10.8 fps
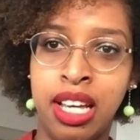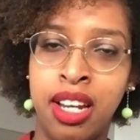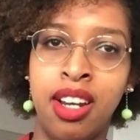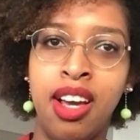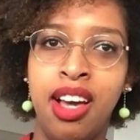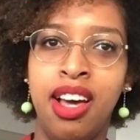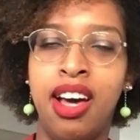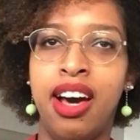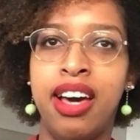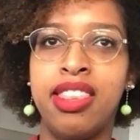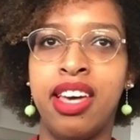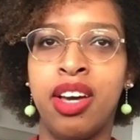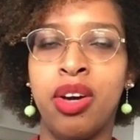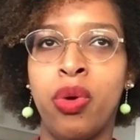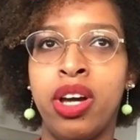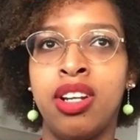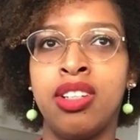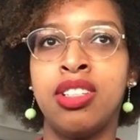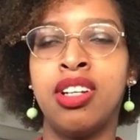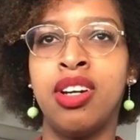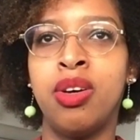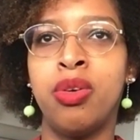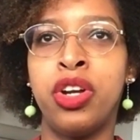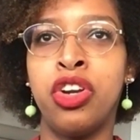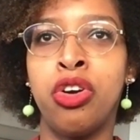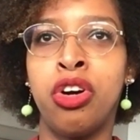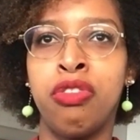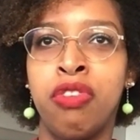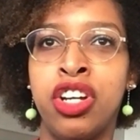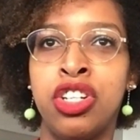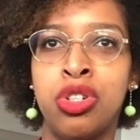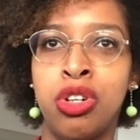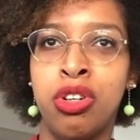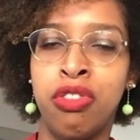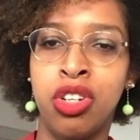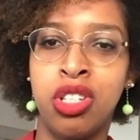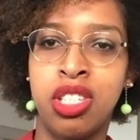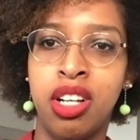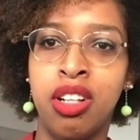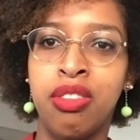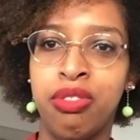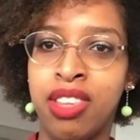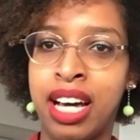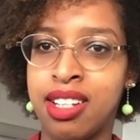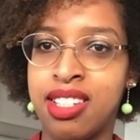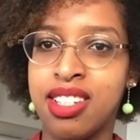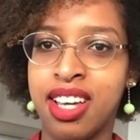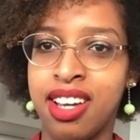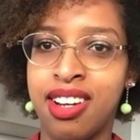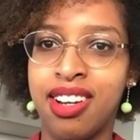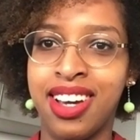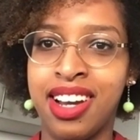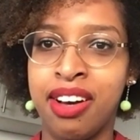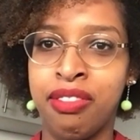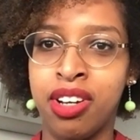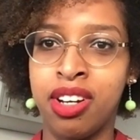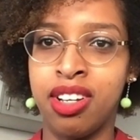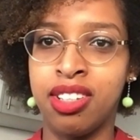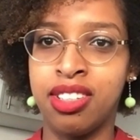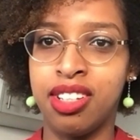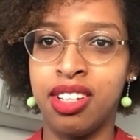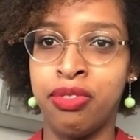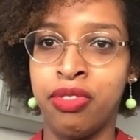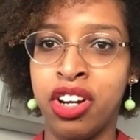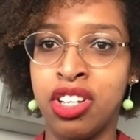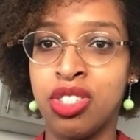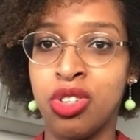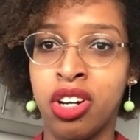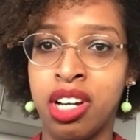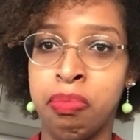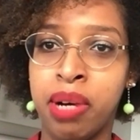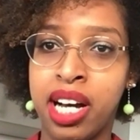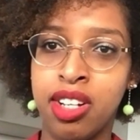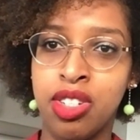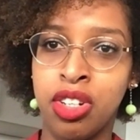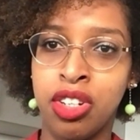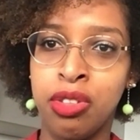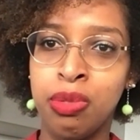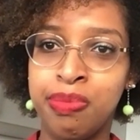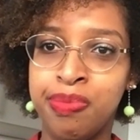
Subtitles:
And I think when you're not very sure of yourself, that can have a very strong impact on you.